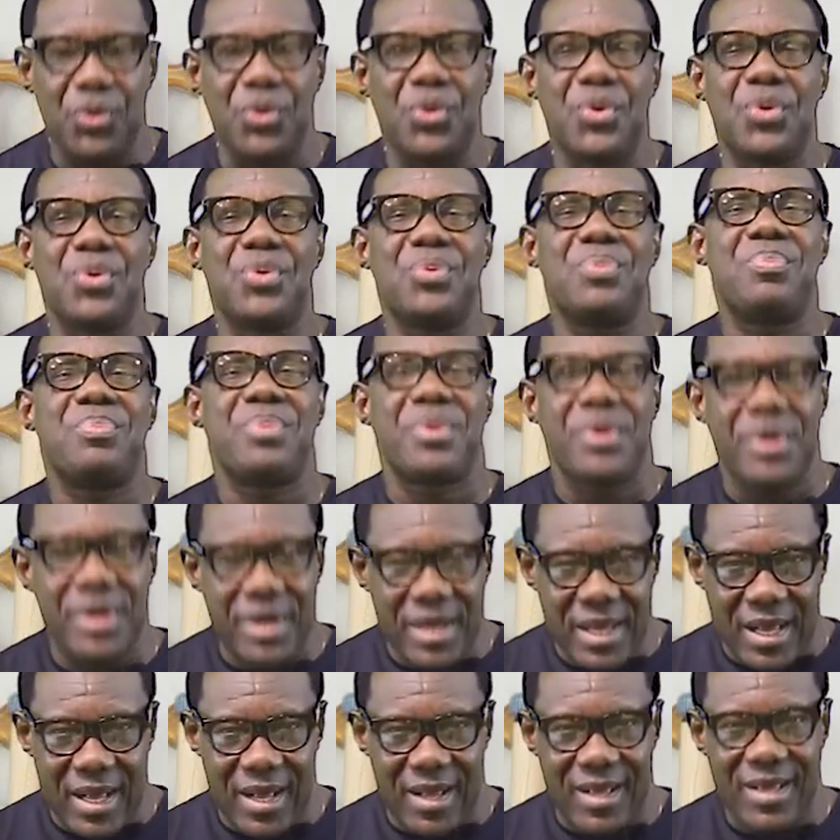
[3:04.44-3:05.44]
know
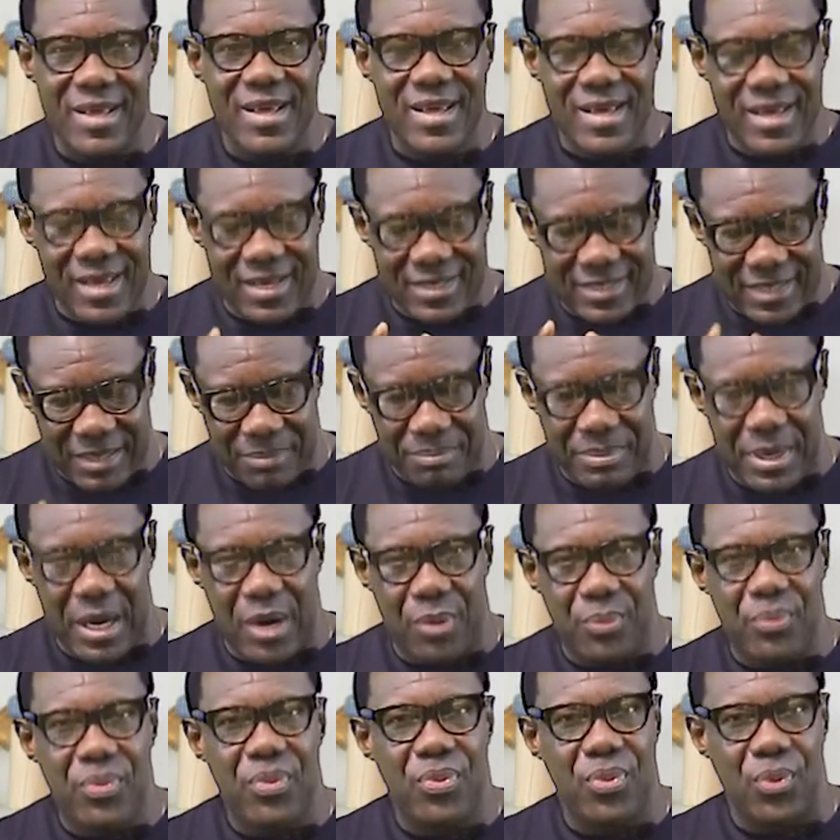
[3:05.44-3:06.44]
prayer is
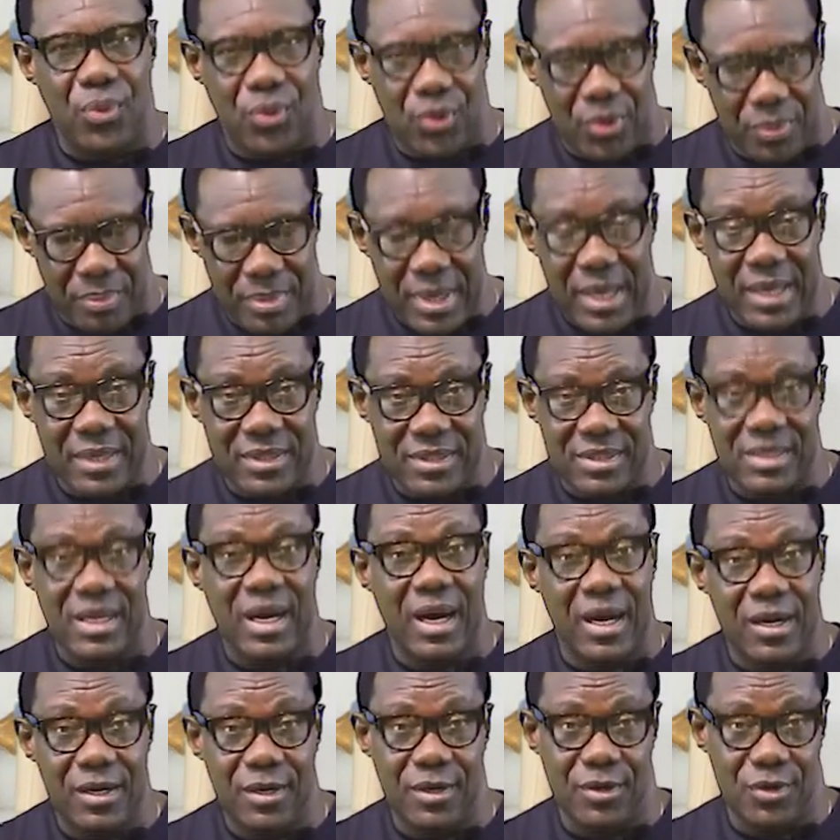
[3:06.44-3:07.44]
about to commence.
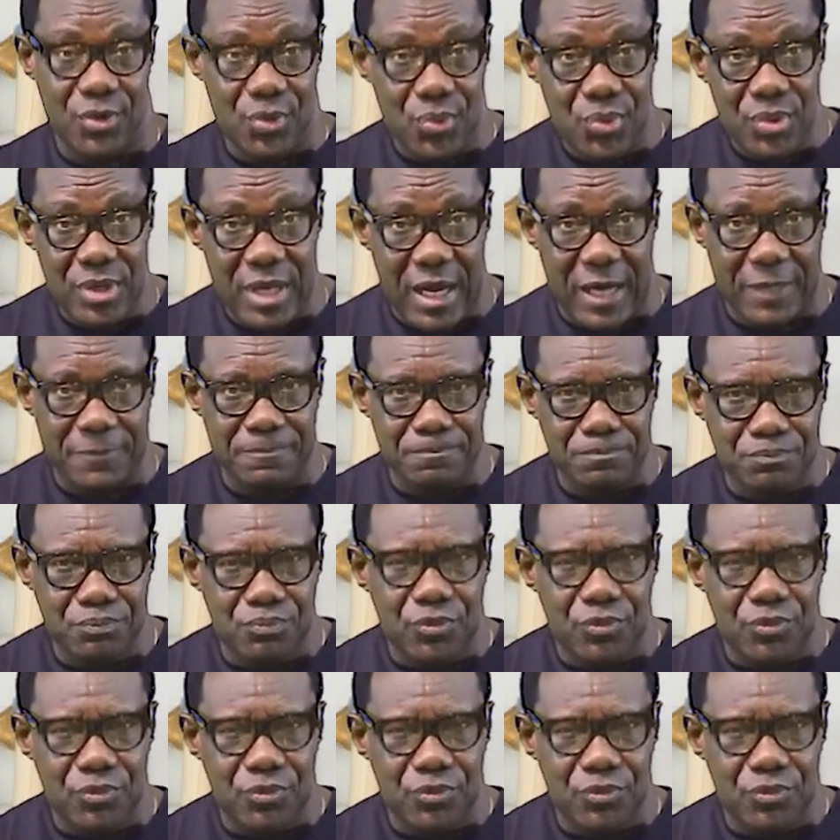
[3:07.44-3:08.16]
Hallelujah.